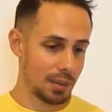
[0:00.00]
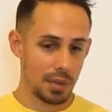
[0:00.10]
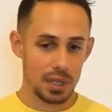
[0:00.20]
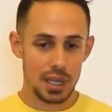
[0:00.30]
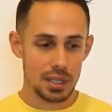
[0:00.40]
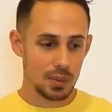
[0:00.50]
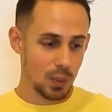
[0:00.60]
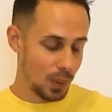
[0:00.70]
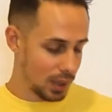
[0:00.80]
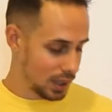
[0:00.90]
I mean, this
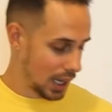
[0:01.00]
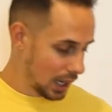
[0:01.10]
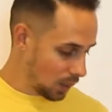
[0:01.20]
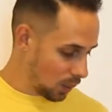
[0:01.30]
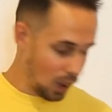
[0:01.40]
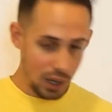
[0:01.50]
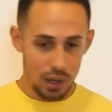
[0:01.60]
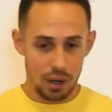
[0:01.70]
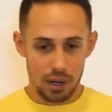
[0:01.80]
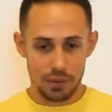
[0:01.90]
one
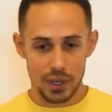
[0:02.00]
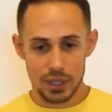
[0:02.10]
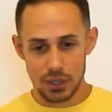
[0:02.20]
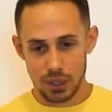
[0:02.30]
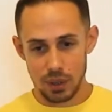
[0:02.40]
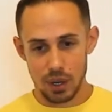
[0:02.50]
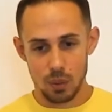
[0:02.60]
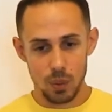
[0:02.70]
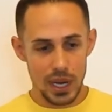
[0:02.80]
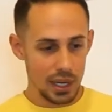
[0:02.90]
harvest took a
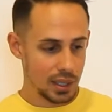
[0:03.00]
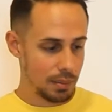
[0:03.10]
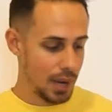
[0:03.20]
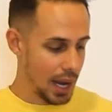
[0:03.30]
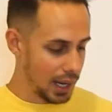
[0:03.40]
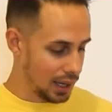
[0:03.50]
week to make,